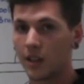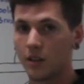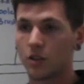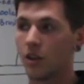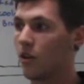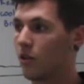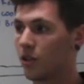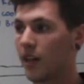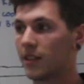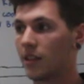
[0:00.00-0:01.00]
It
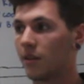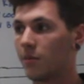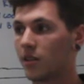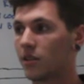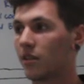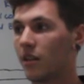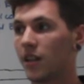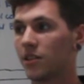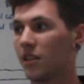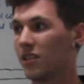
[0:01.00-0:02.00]
also has a much
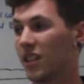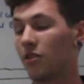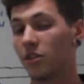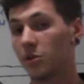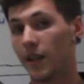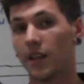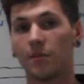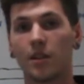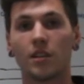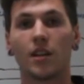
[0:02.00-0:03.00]
larger, generally
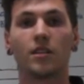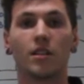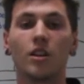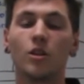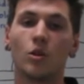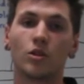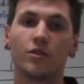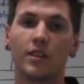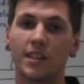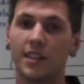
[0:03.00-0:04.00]
speaking, a much larger
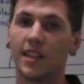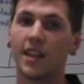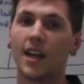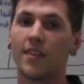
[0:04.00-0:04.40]
torsional rigidity,